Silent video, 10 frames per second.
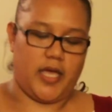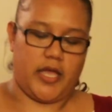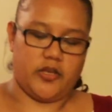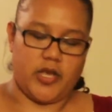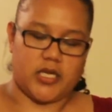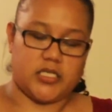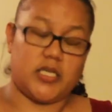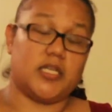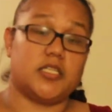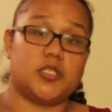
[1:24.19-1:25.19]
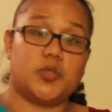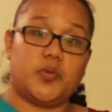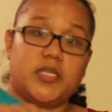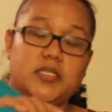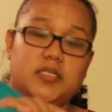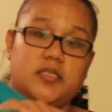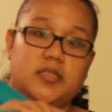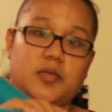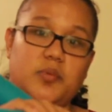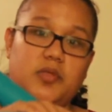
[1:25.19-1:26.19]
and you're actually gonna twist
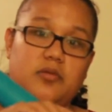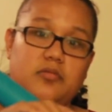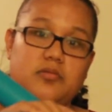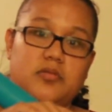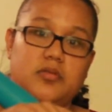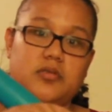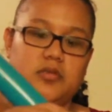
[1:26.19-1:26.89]
the balloons